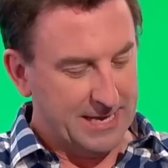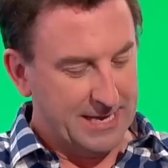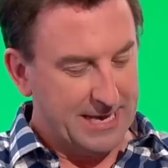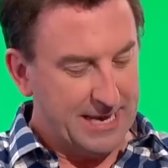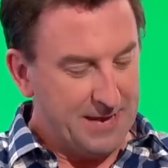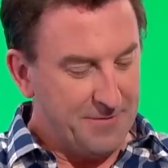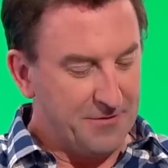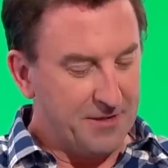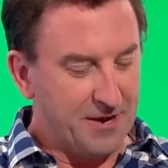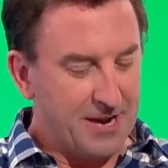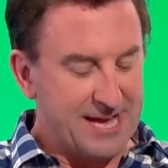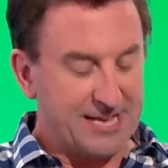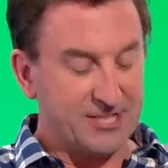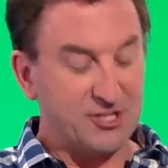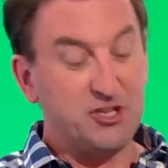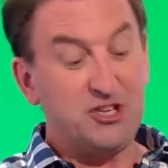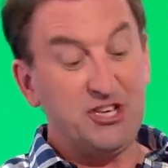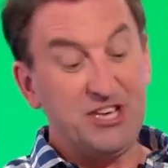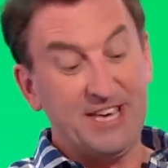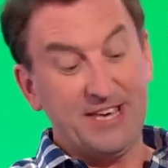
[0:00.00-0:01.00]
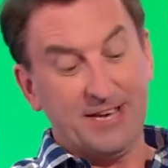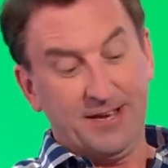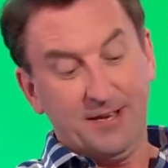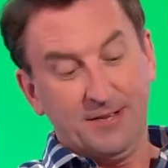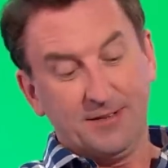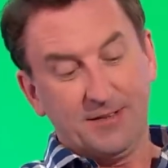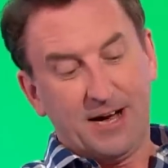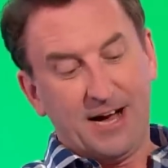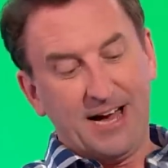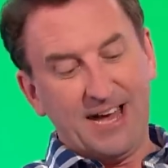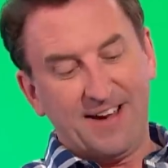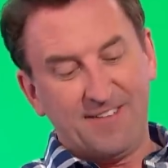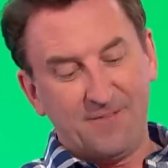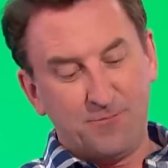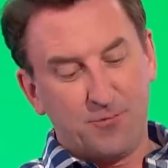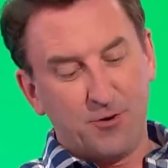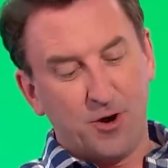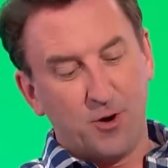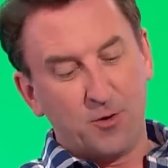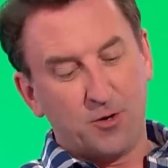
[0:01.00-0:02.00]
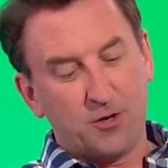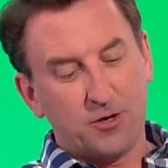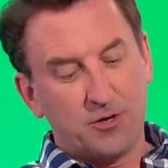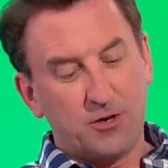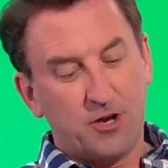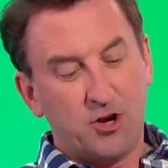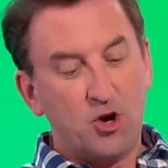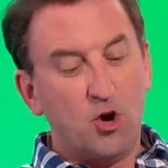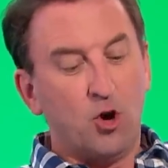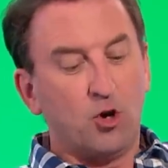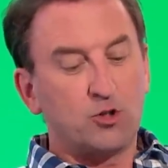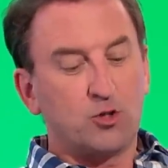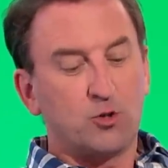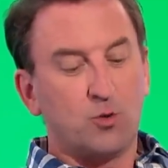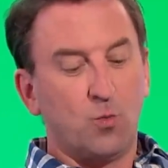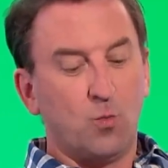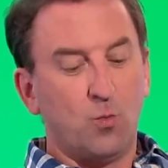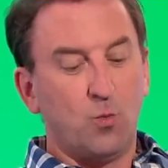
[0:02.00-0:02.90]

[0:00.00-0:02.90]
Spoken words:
In the last year, I have broken not